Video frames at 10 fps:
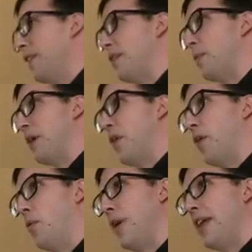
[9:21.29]
that we
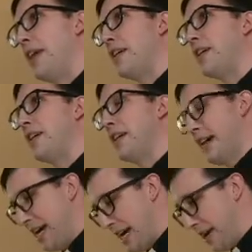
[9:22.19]
already
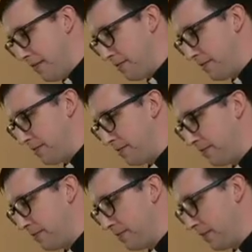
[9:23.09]
have.
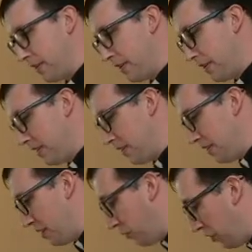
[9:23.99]

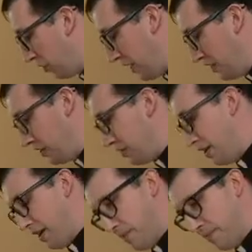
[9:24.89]
I'm going to read to you
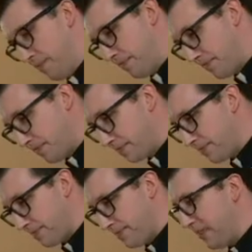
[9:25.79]
now
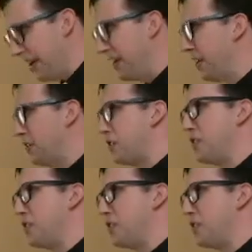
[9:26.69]
another